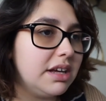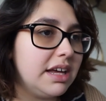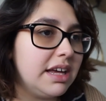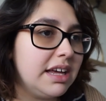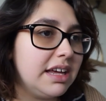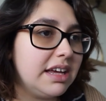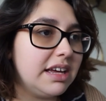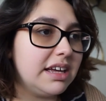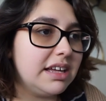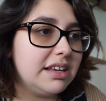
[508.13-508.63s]

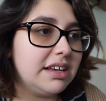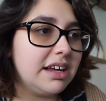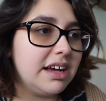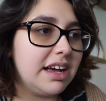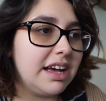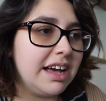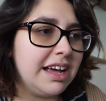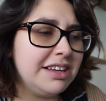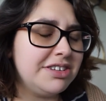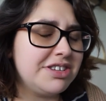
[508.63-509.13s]
And
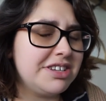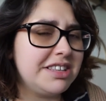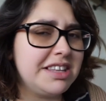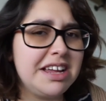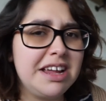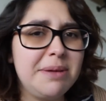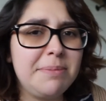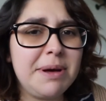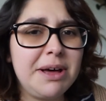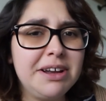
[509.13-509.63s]
I just
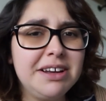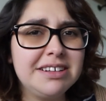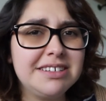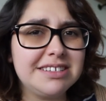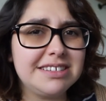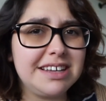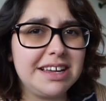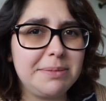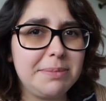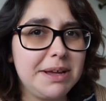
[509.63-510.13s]
think about it,
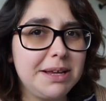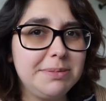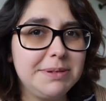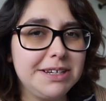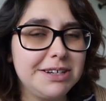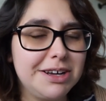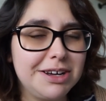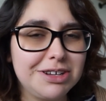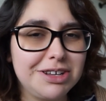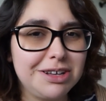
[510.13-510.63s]
just like makes
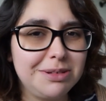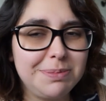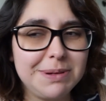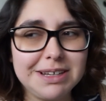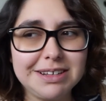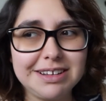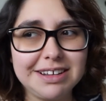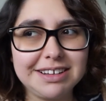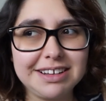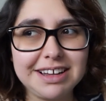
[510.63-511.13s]
me nauseous
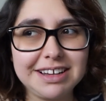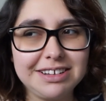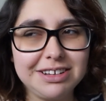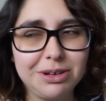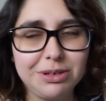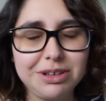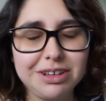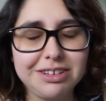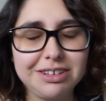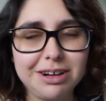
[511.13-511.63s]
because I was like
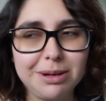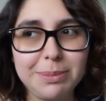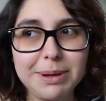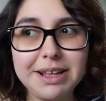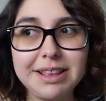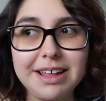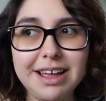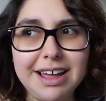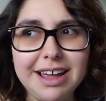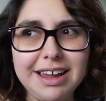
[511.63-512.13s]
so
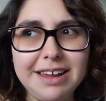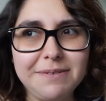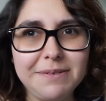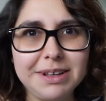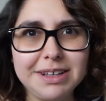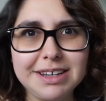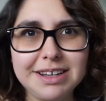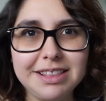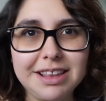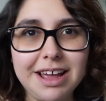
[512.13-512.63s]
disturbing that I
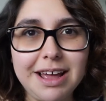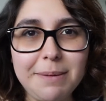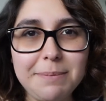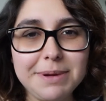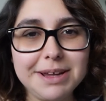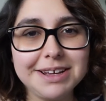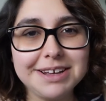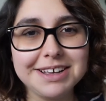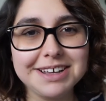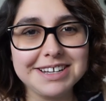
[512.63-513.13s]
even did that
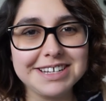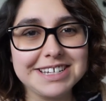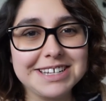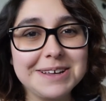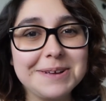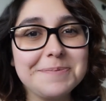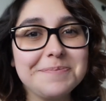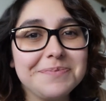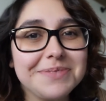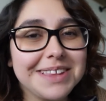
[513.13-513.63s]
because,
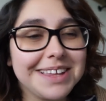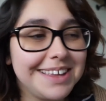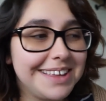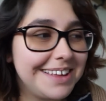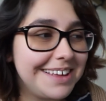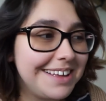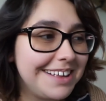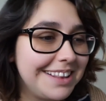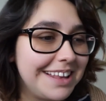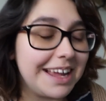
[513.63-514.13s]

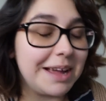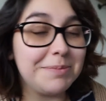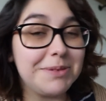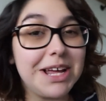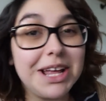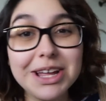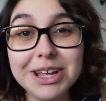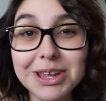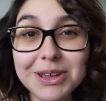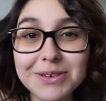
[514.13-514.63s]
like I'm
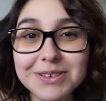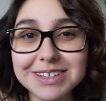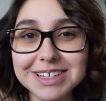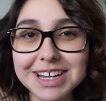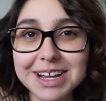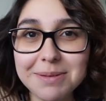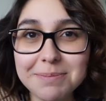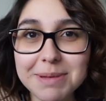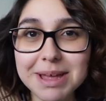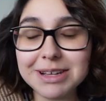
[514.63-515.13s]
telling you, it's
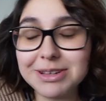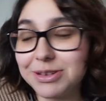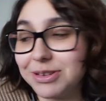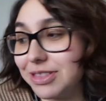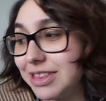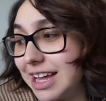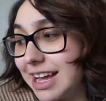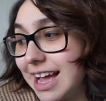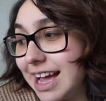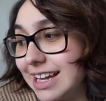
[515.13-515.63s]
like a mental
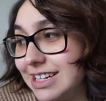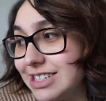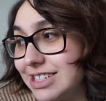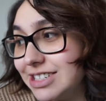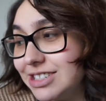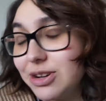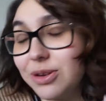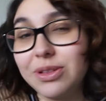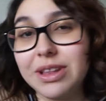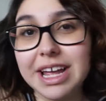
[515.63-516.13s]
thing. I
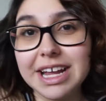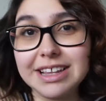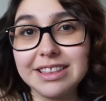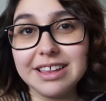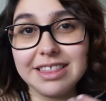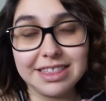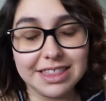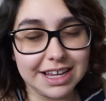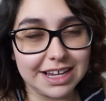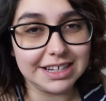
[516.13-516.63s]
just don't like
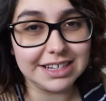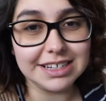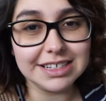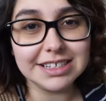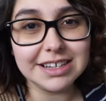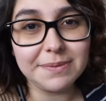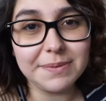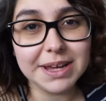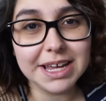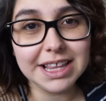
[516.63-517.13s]
the
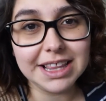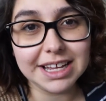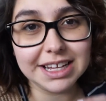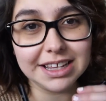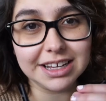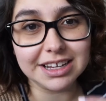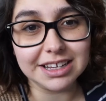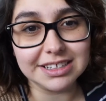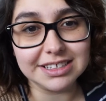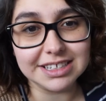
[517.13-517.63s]
thickness of it,
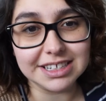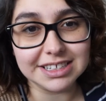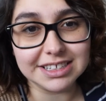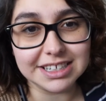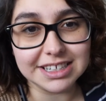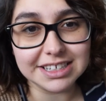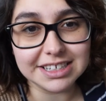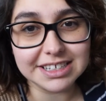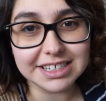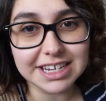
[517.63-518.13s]
like the
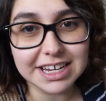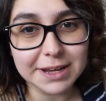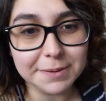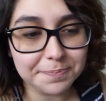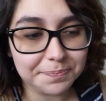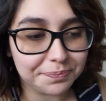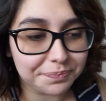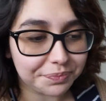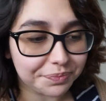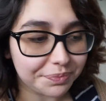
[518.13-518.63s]

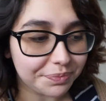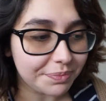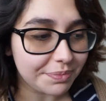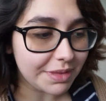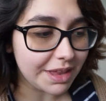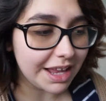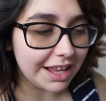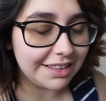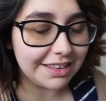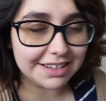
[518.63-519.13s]
consistency,
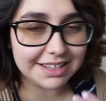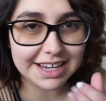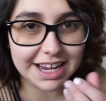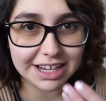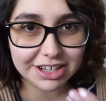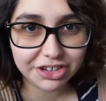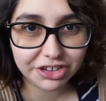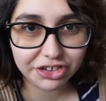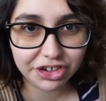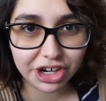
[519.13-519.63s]
the
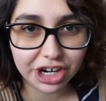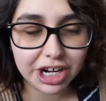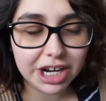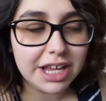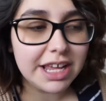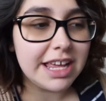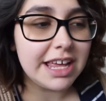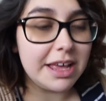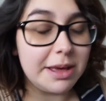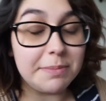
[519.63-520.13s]
texture.
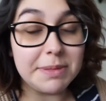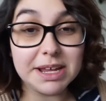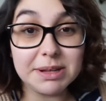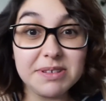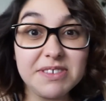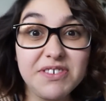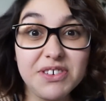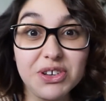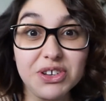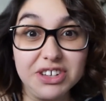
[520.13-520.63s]
It makes
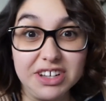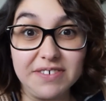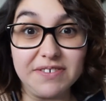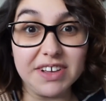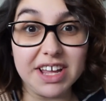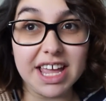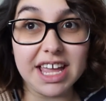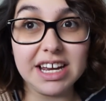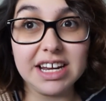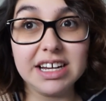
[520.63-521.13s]
me feel
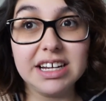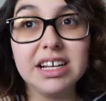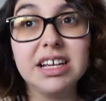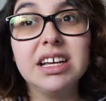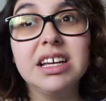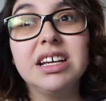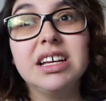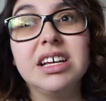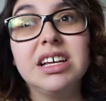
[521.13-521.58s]
suffocated.